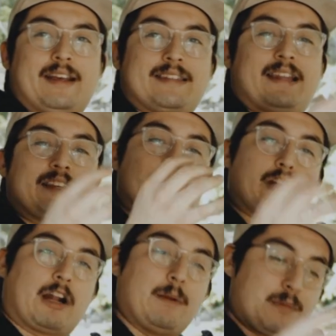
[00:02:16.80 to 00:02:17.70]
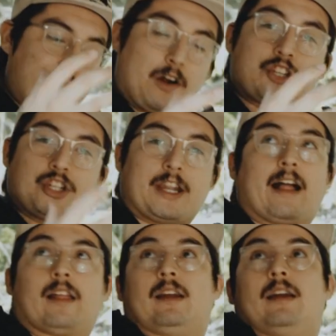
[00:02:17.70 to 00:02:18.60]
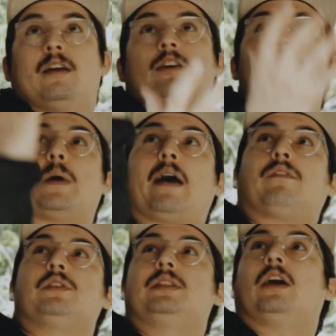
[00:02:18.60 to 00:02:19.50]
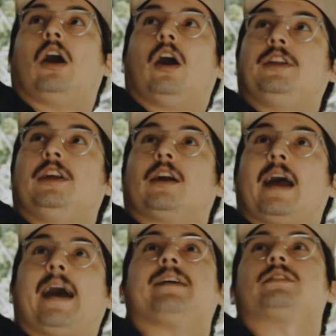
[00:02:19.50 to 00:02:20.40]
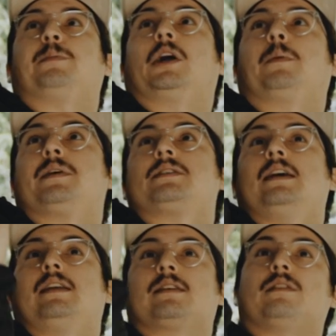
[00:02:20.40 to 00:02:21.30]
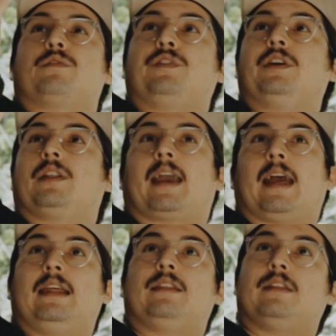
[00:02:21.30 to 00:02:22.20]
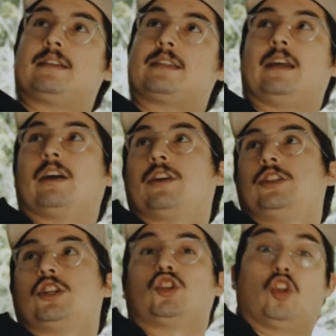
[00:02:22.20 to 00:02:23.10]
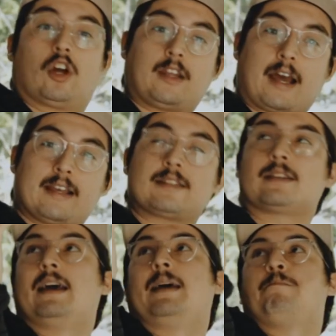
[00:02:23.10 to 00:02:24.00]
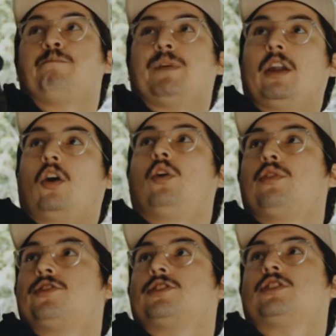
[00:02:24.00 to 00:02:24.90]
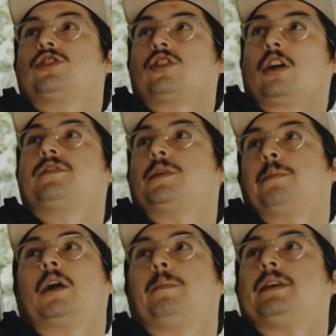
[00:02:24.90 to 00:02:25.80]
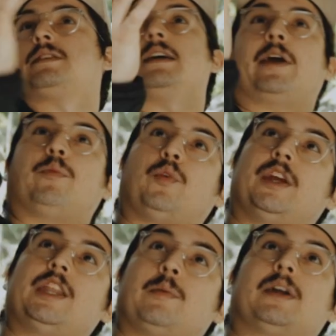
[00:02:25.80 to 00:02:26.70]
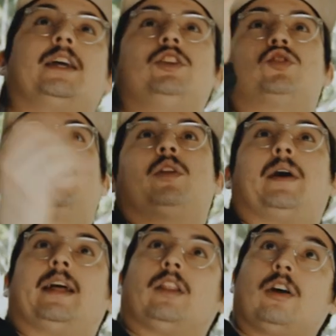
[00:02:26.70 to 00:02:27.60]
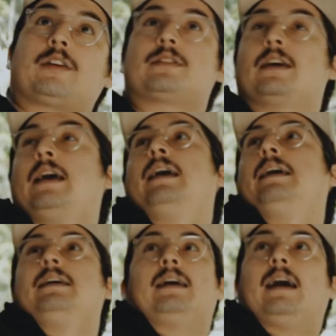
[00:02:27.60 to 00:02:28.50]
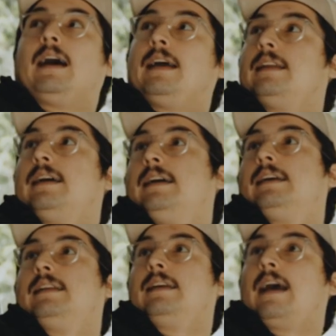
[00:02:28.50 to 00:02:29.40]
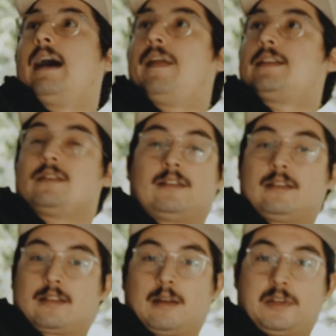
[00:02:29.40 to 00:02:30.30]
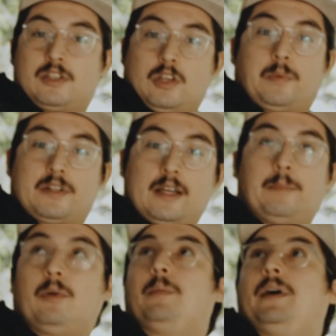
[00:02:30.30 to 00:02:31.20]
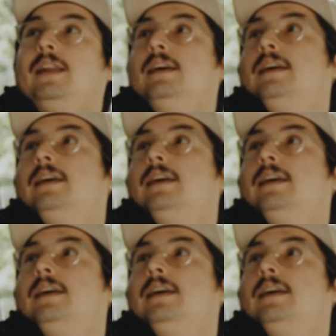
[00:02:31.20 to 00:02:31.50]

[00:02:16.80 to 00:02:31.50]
is that it screams functionality. So everything on here has a purpose. It doesn't feel like anything's here to just look nice. It all just serves a purpose, and I really, really enjoy the way it looks. And yeah, this is gonna be super simple, but